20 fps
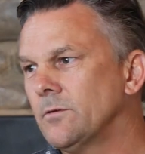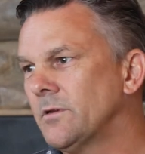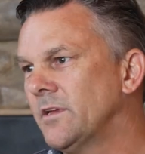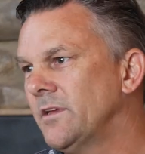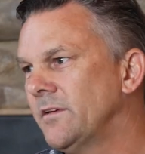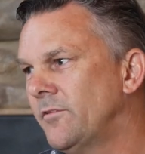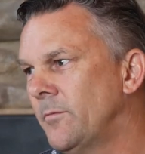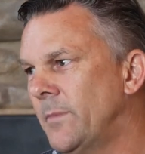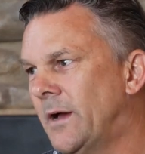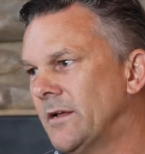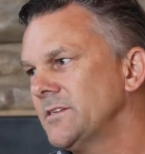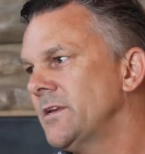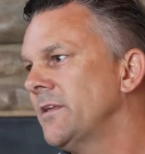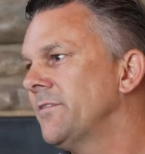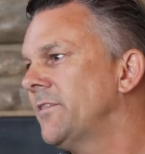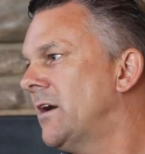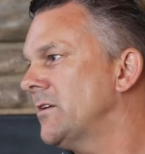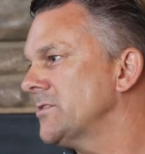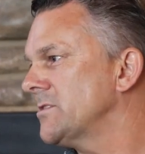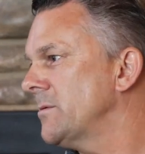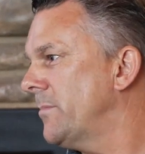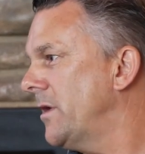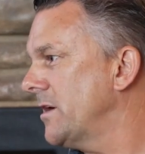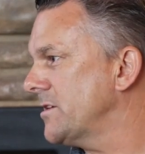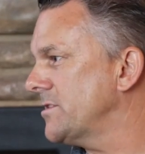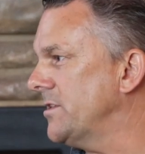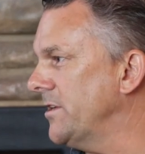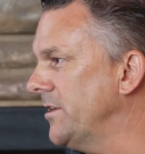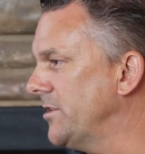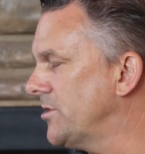to give about
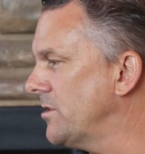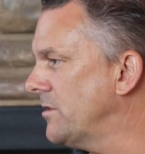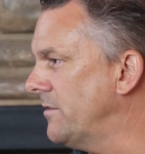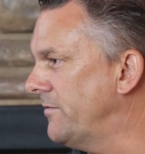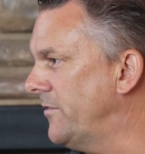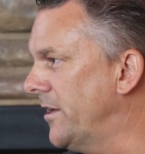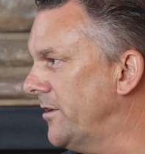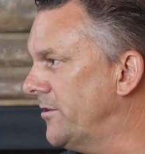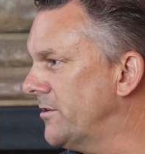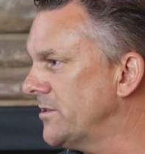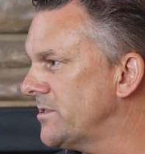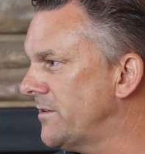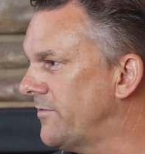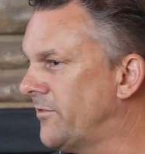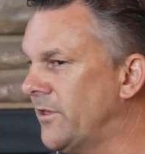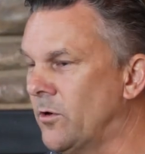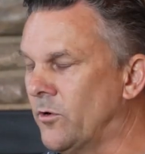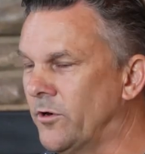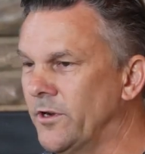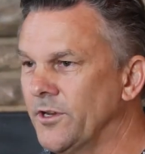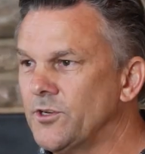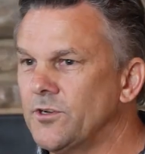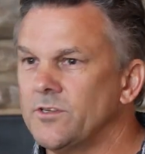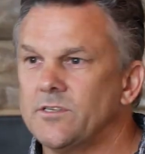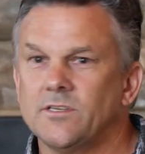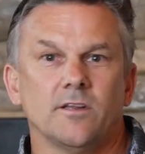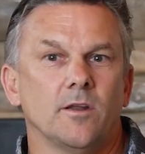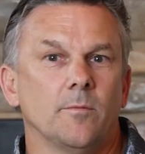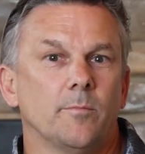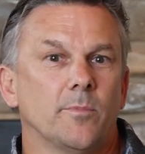$10,000 to each of the vendors if they were
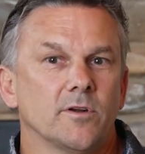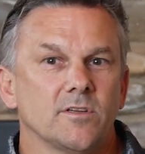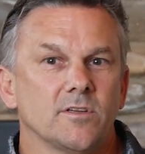interested in